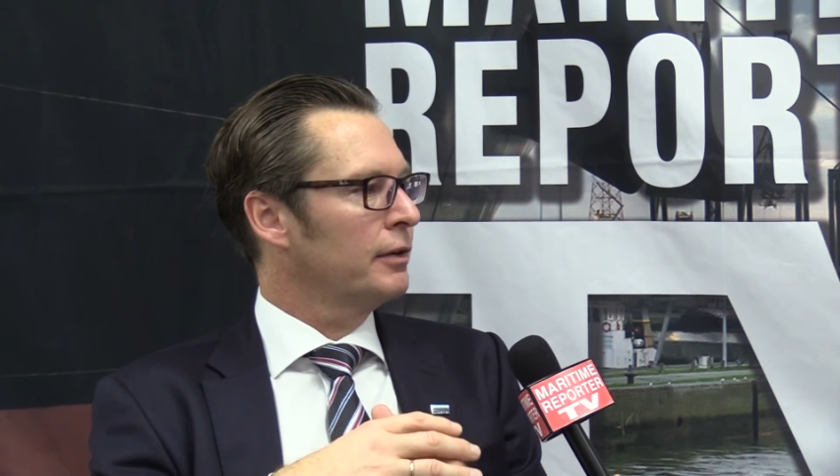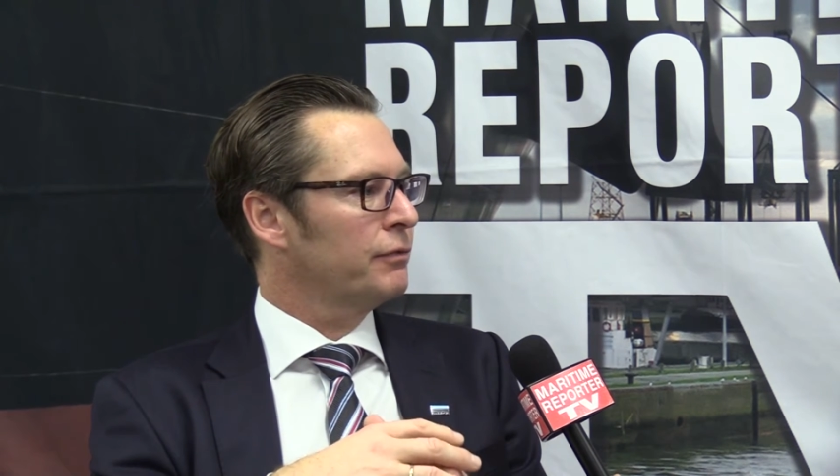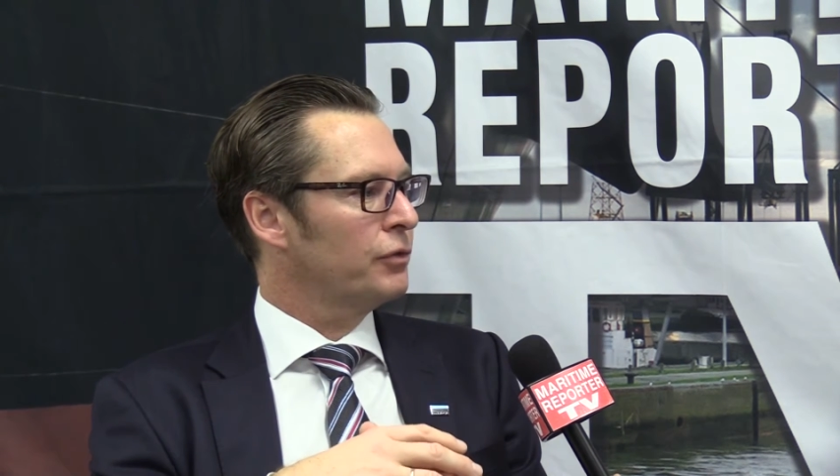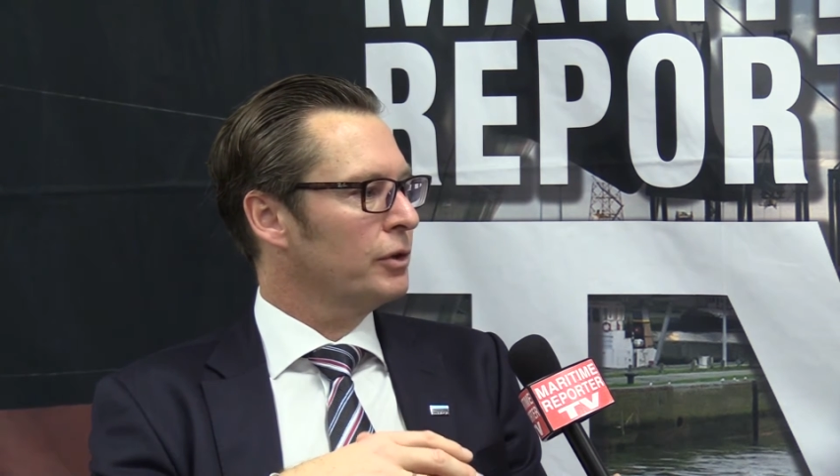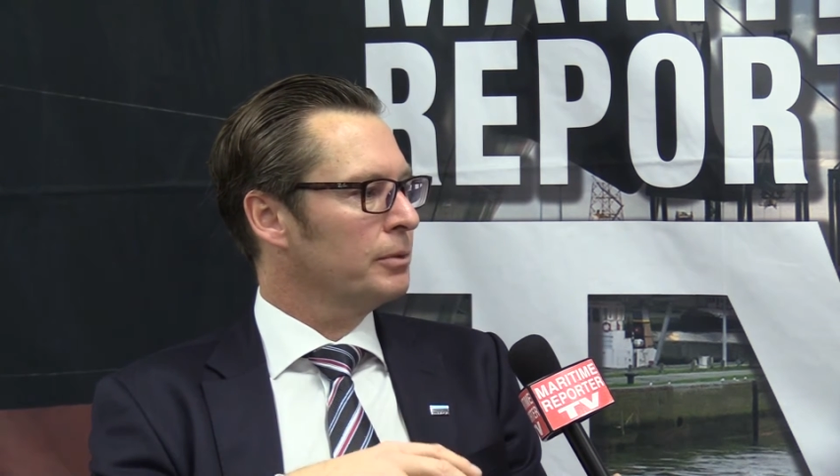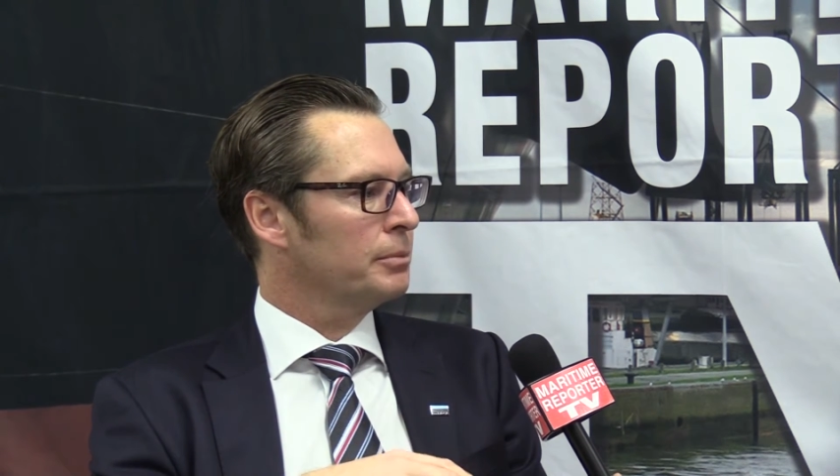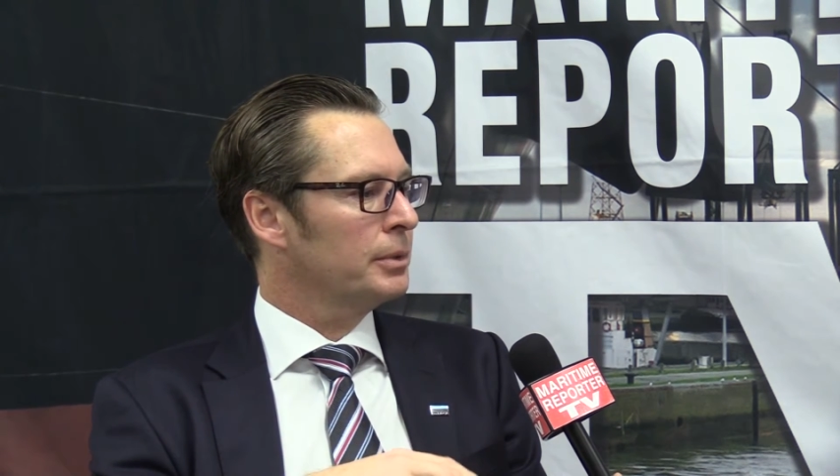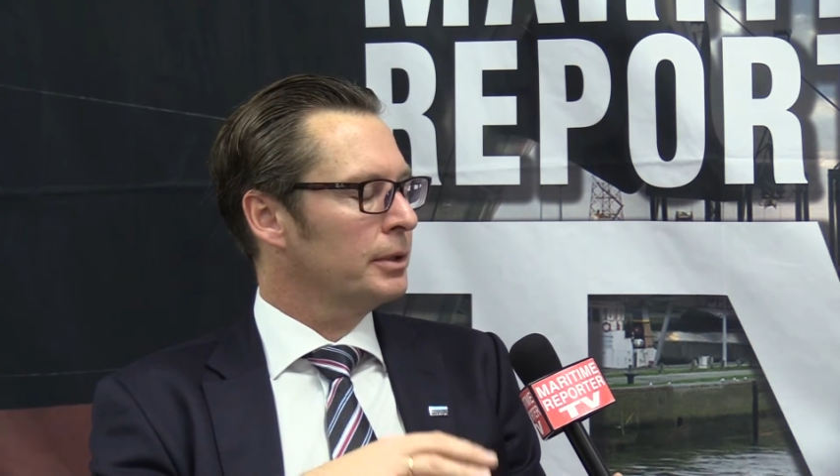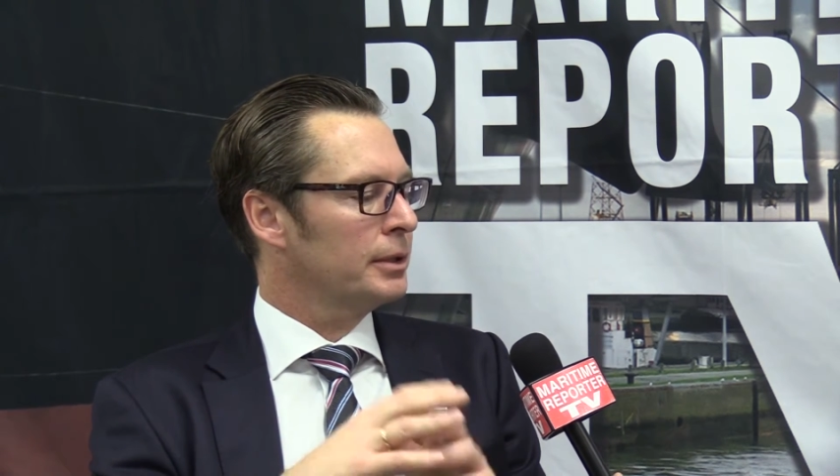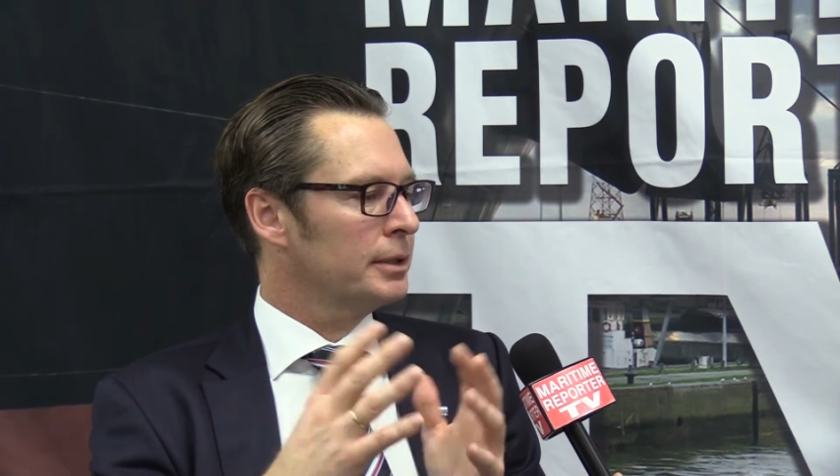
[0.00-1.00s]
from
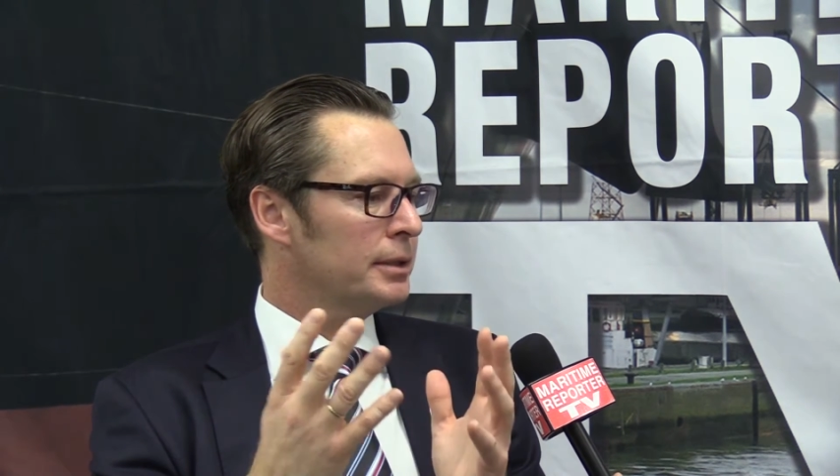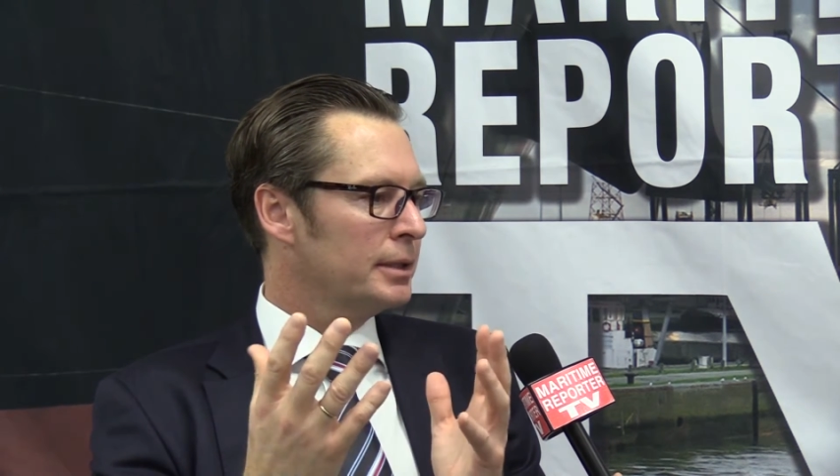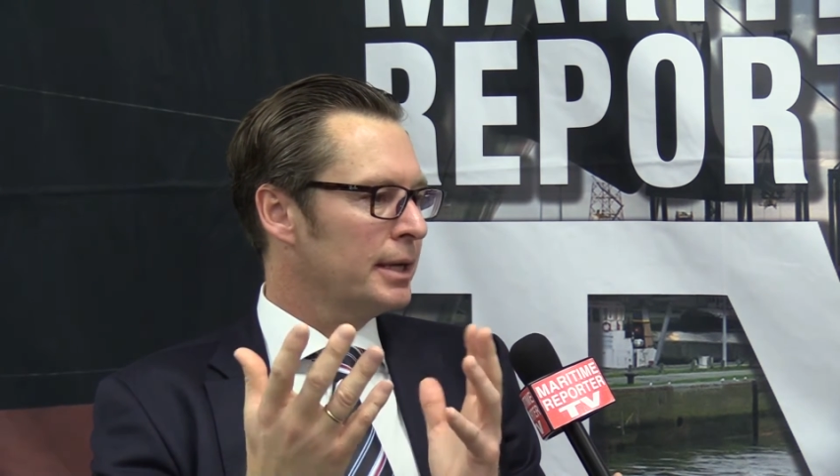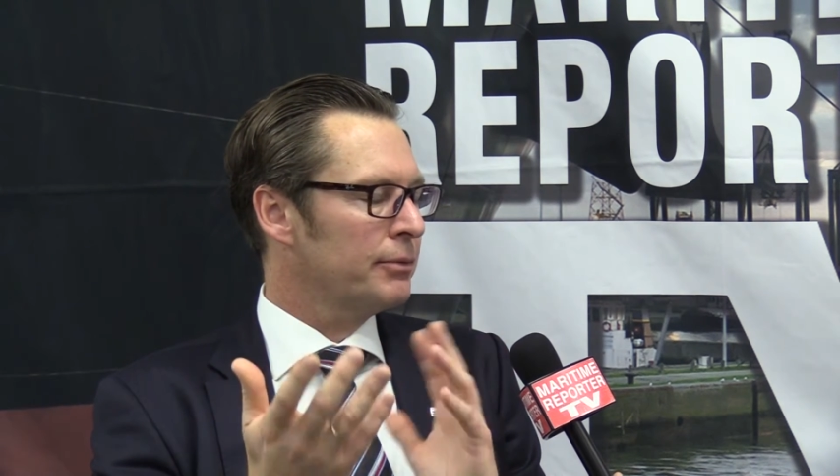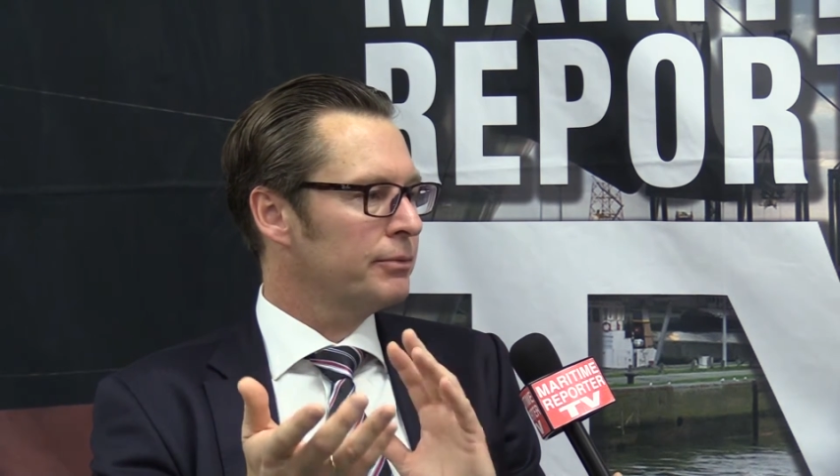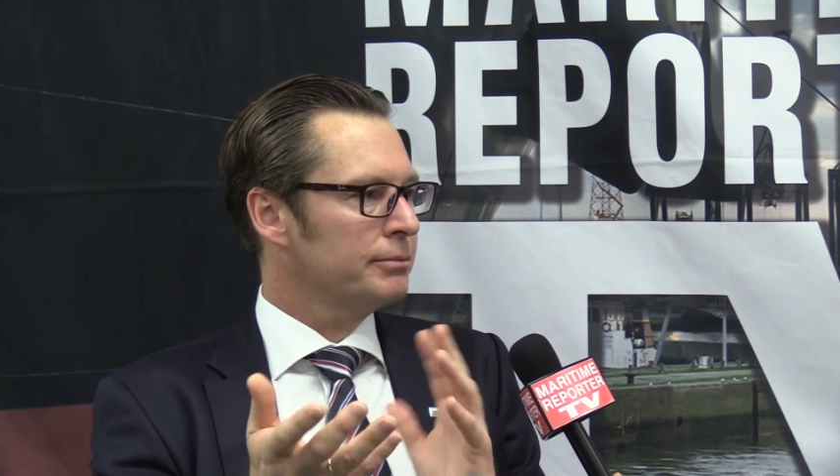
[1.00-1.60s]
uh, a